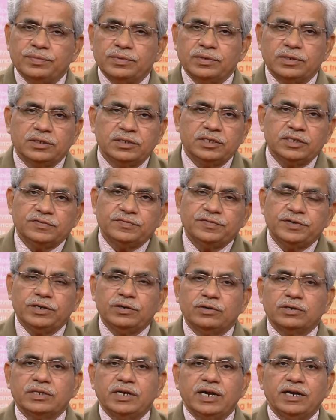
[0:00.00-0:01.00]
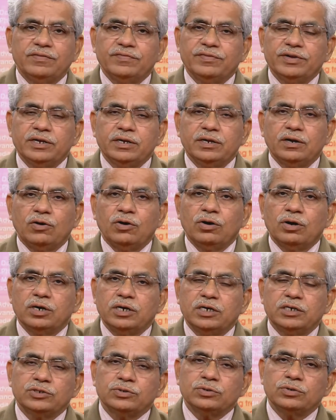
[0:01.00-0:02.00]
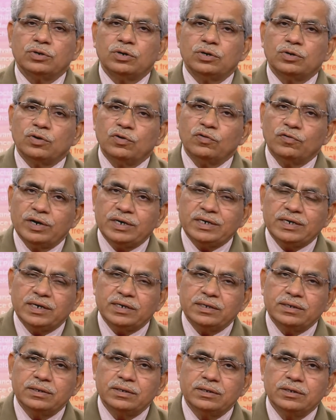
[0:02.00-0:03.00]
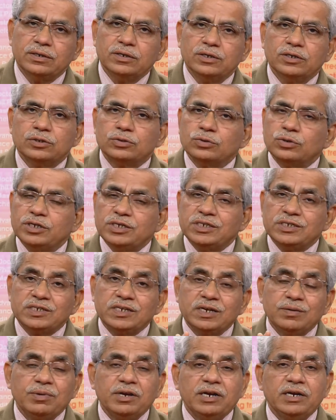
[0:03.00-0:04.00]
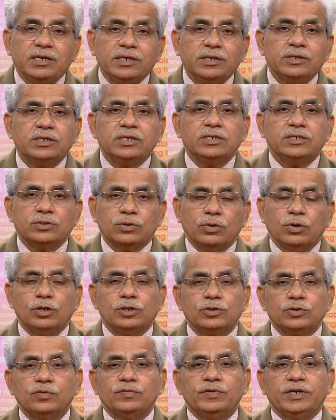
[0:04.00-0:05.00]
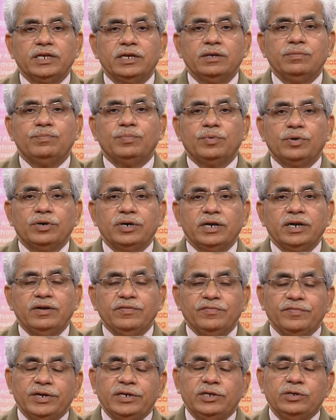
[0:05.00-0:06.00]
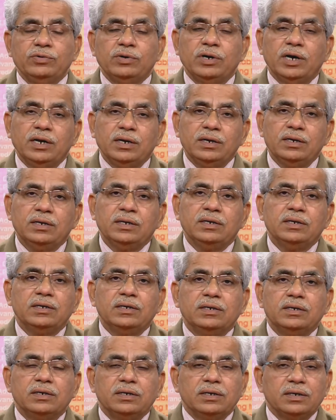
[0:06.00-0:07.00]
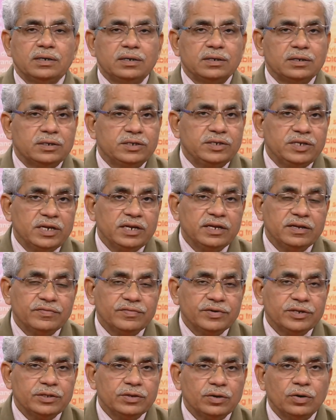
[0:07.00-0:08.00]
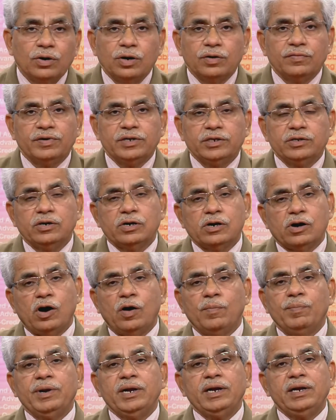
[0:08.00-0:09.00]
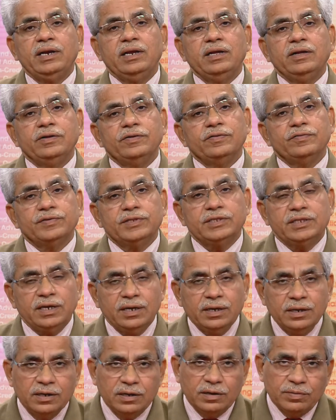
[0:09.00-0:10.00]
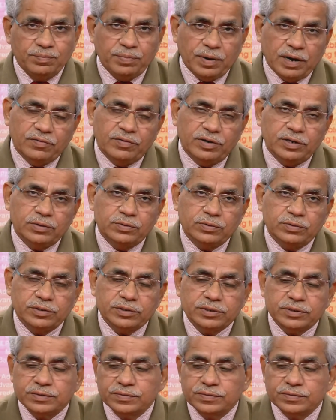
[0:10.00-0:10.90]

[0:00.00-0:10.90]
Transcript: this way or that way, or it should not overturn. So stability is also very important when you are dealing with or when you are operating with the power tools.